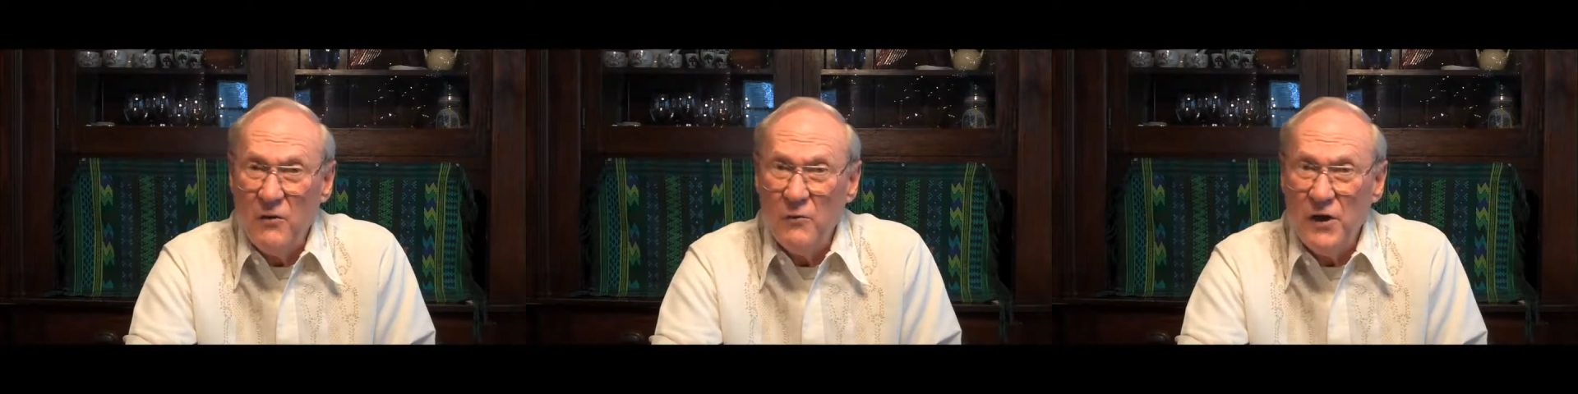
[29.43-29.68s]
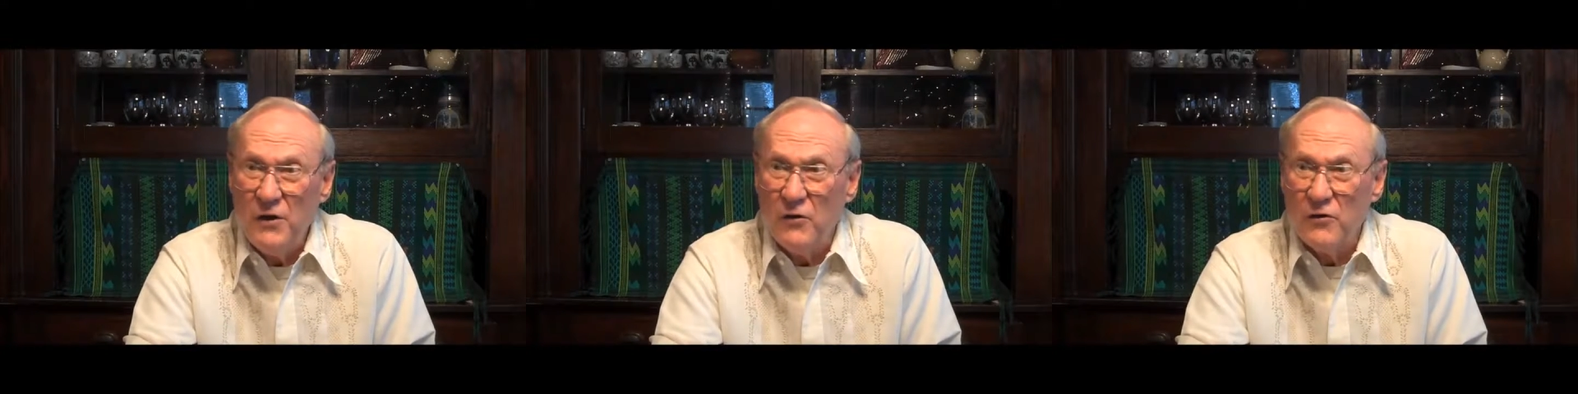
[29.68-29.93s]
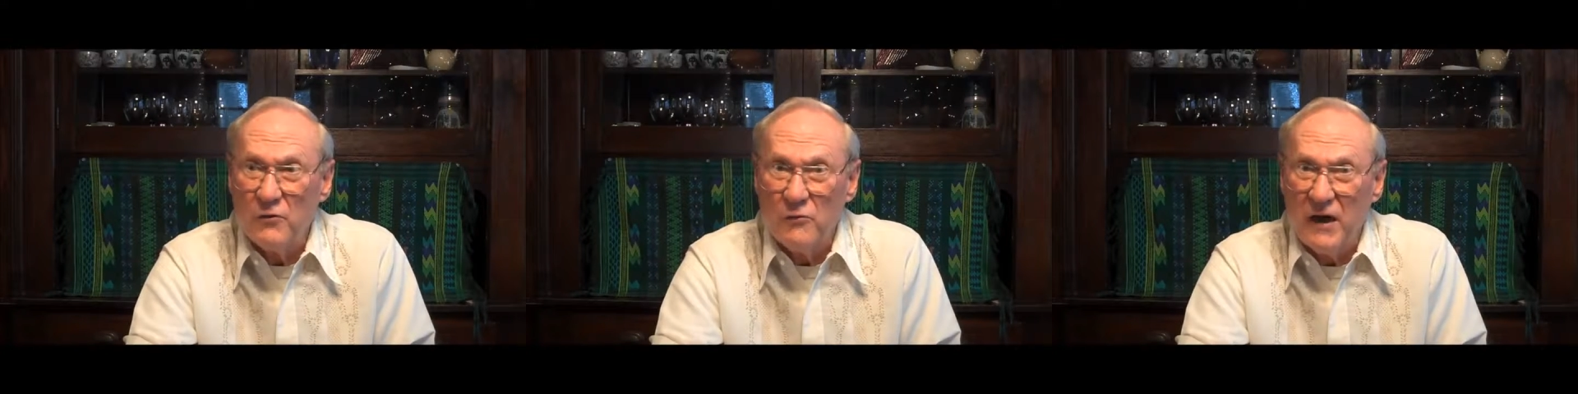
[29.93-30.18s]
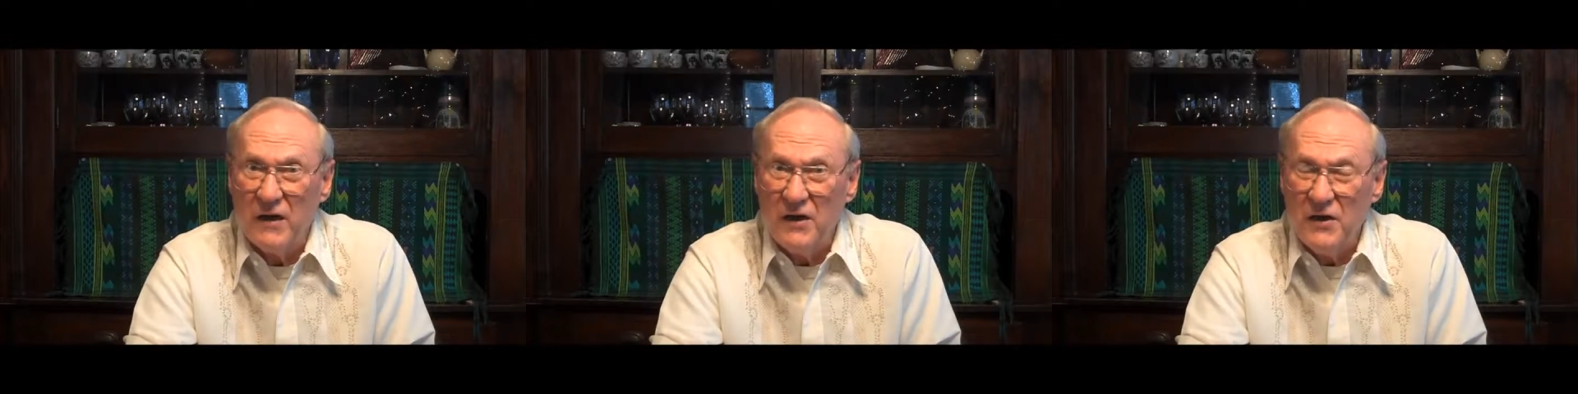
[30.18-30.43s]
we go
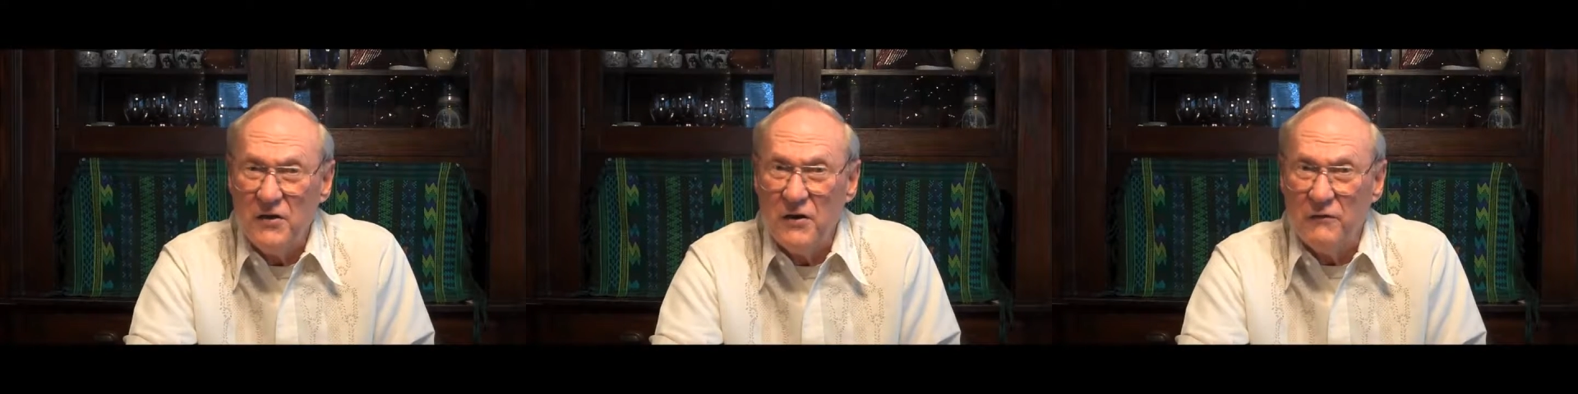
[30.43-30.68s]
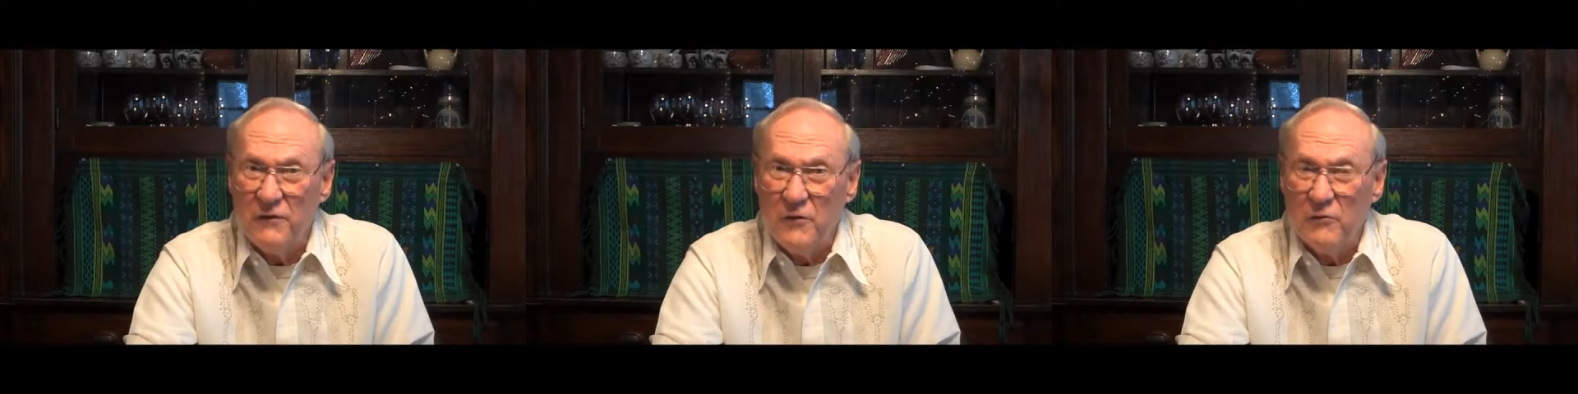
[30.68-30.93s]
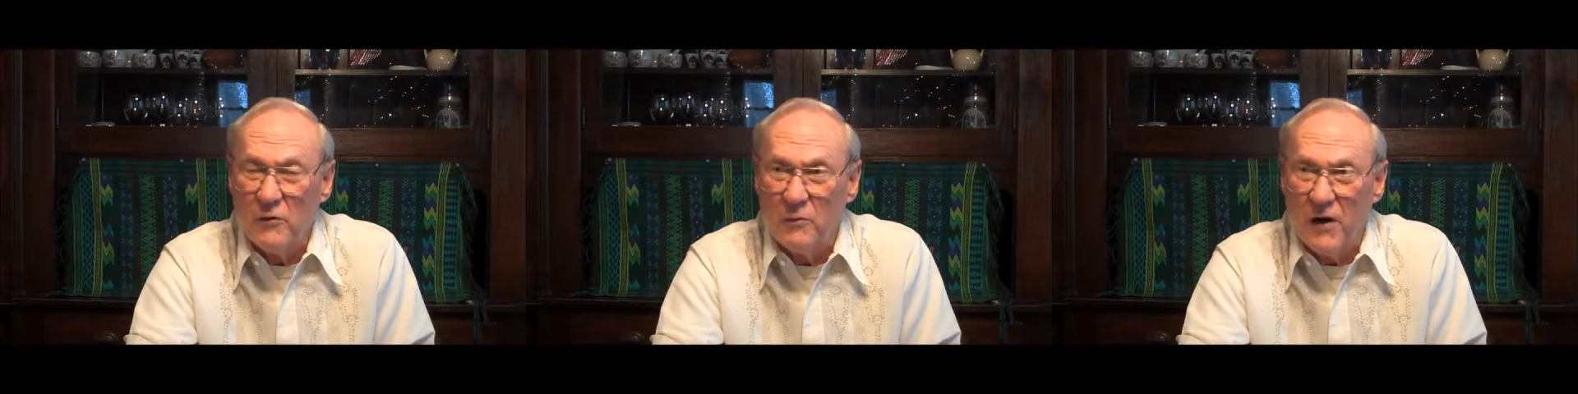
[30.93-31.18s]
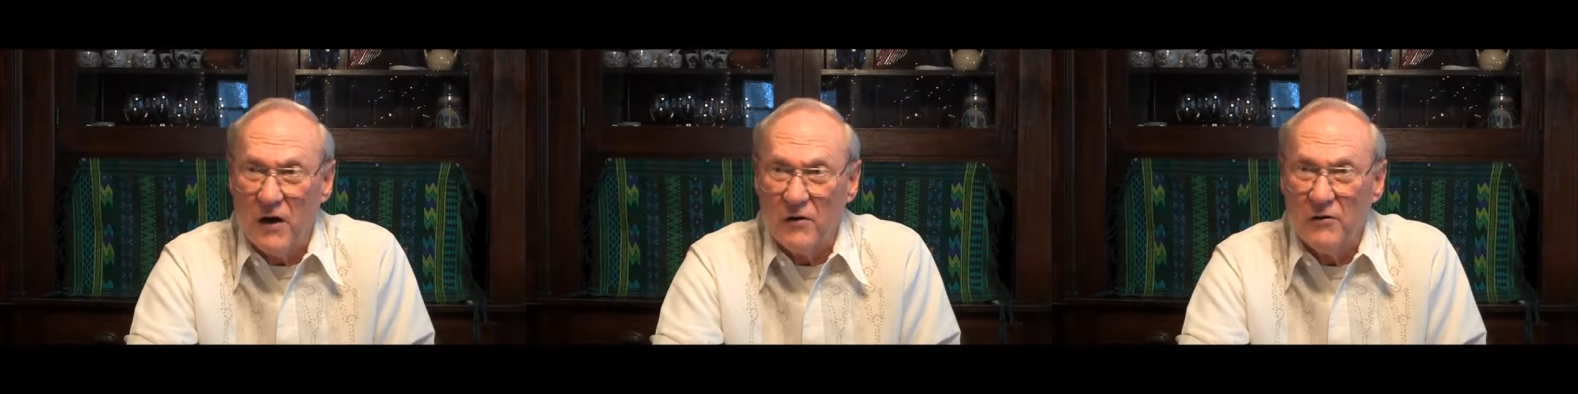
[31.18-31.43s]
directly to the funeral
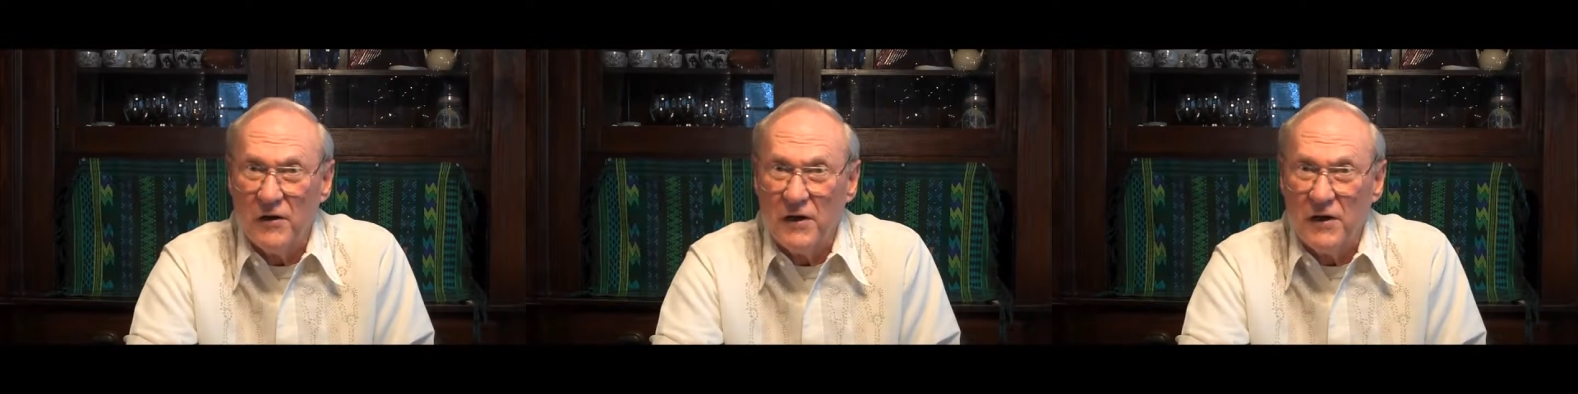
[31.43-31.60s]
parlor